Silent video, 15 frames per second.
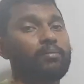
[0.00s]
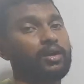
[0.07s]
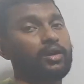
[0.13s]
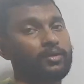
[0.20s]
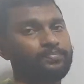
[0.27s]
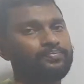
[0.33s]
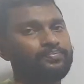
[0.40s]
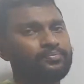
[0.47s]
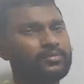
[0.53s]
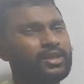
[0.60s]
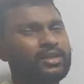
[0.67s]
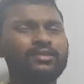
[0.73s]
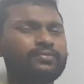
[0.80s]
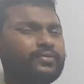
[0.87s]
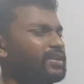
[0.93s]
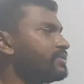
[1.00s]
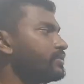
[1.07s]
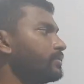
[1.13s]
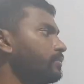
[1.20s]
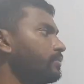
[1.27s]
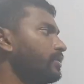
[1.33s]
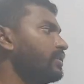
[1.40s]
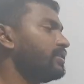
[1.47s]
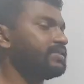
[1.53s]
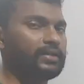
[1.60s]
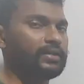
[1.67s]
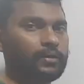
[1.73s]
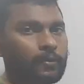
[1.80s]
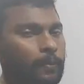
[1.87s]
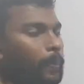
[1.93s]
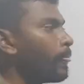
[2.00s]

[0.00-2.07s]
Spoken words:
law? That's very simple. Listen.